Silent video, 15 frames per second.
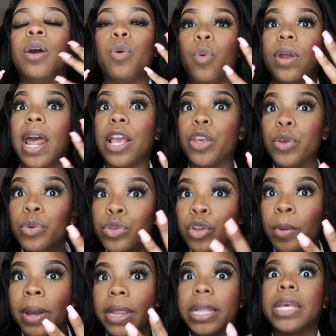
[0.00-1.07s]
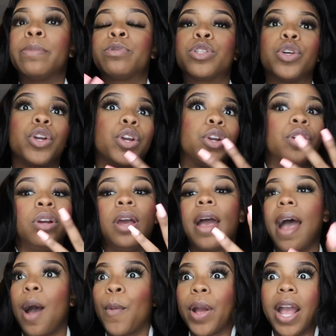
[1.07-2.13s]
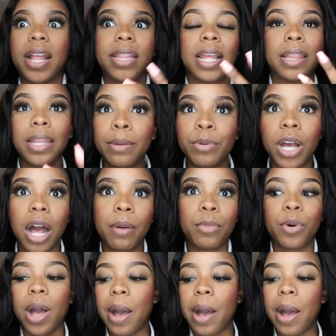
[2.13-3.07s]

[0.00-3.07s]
what I used on my lips or how I got that lip combo,